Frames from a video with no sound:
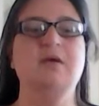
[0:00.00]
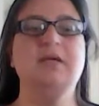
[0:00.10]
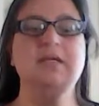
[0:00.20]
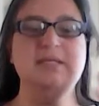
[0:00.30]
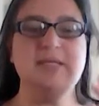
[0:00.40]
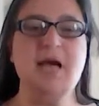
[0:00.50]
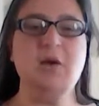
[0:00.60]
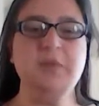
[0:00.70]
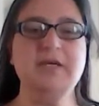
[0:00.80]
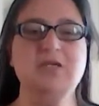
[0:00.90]
Let's see how
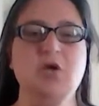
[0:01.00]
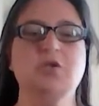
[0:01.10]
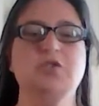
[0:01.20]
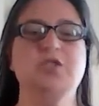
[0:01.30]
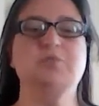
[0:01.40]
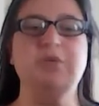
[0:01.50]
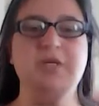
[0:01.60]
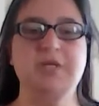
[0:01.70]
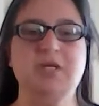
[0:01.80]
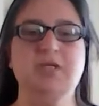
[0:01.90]
we get on, just
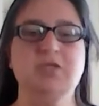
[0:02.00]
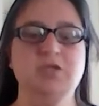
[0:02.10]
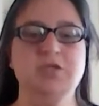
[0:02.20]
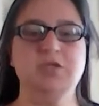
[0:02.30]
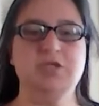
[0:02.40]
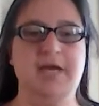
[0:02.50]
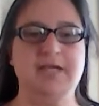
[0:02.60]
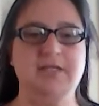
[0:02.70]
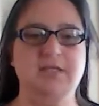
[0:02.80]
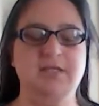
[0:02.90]
breathing into the
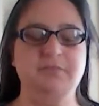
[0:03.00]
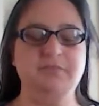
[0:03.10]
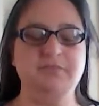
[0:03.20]
chest.